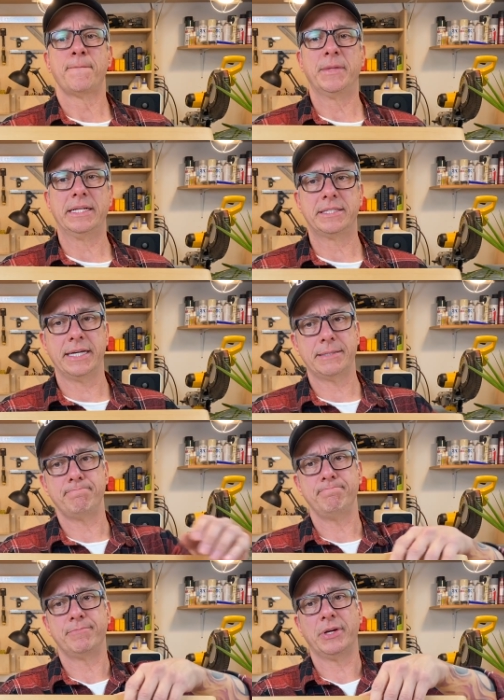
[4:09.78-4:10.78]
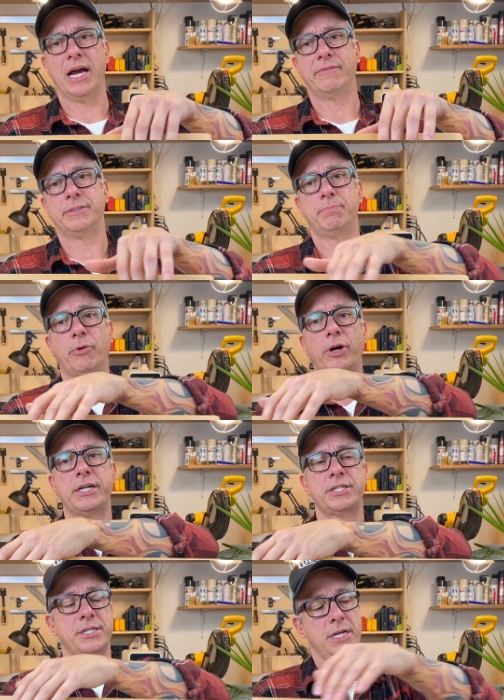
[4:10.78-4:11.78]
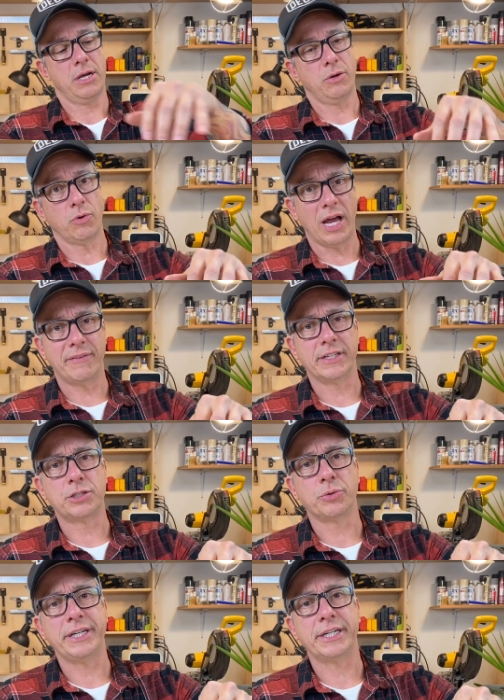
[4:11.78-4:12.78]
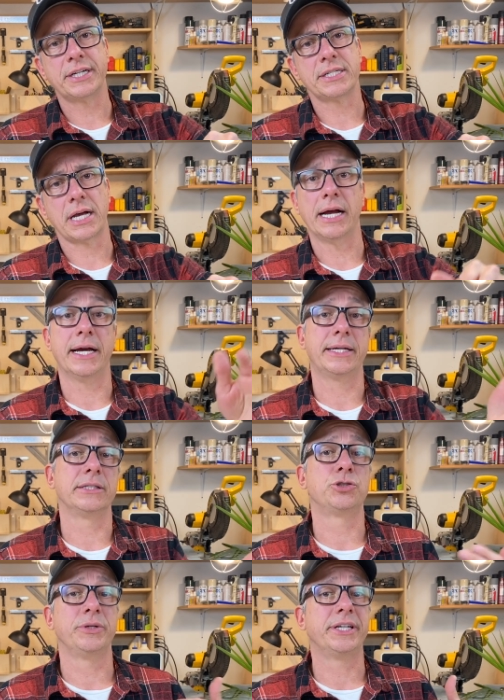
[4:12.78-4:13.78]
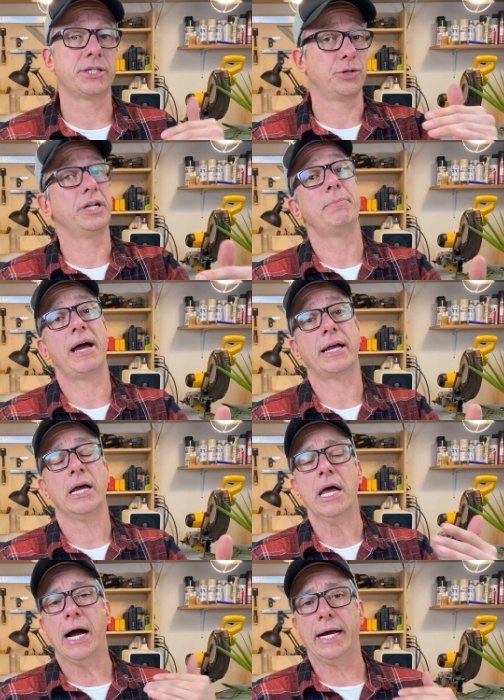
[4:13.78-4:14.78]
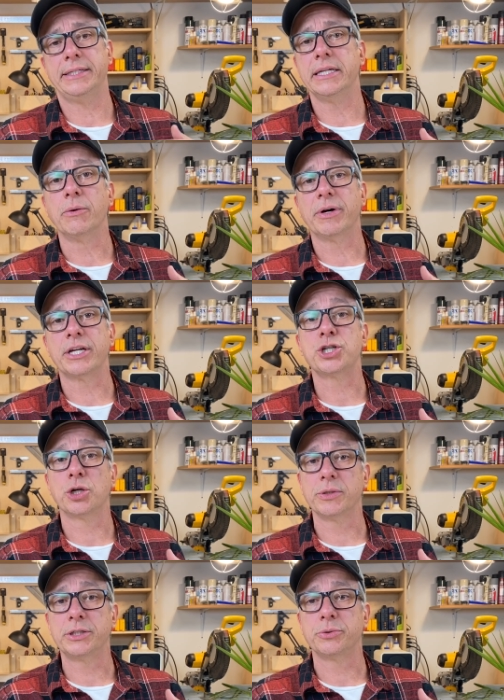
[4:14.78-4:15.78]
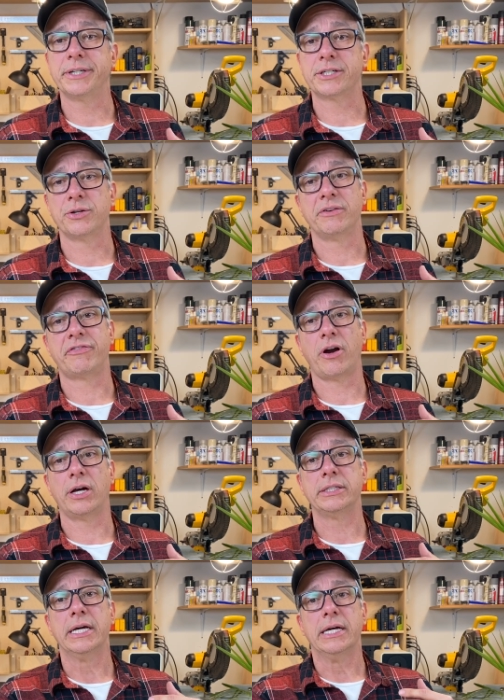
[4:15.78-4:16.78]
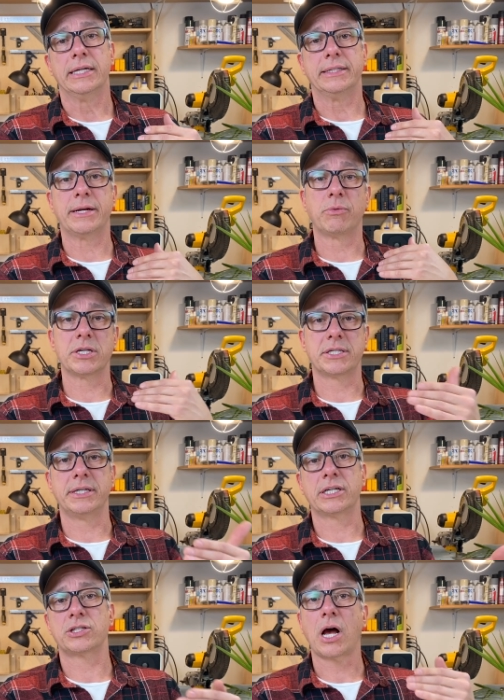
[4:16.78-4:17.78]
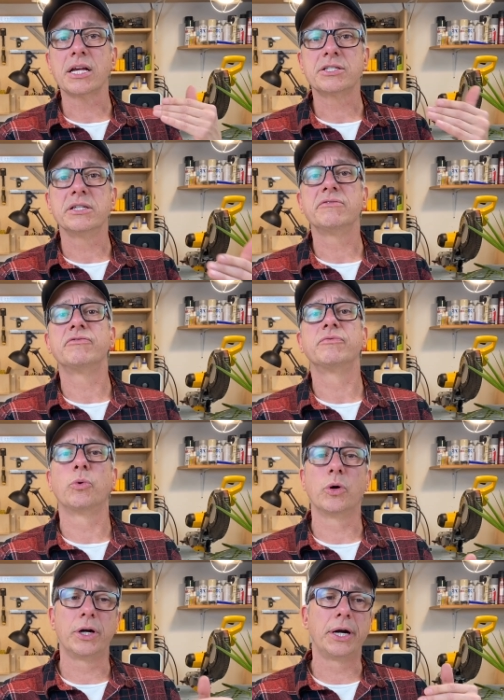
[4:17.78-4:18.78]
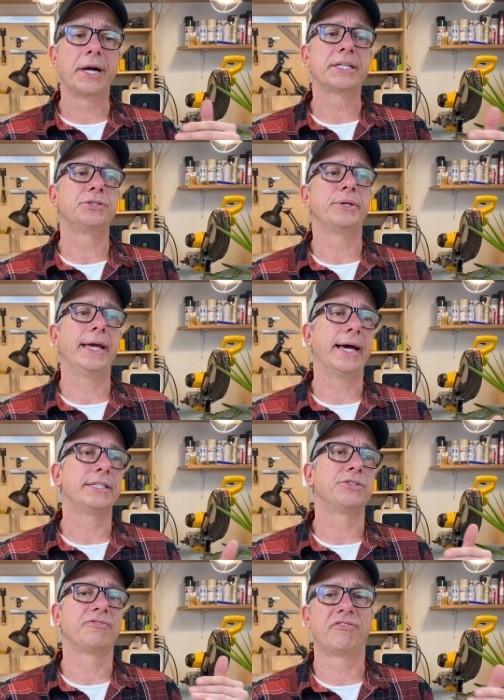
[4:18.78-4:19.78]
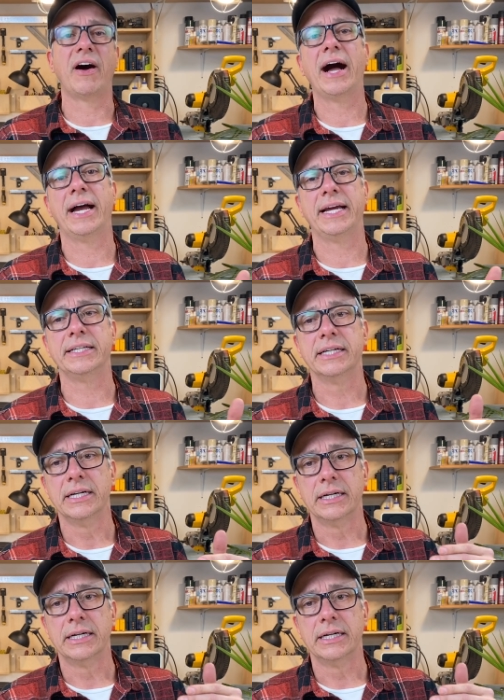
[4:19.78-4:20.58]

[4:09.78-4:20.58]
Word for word: That's it. We have the ports we have the tweeters. I added tweeters on the back. I didn't want to show the tweeters on the front. That was an exhaustive work to get to find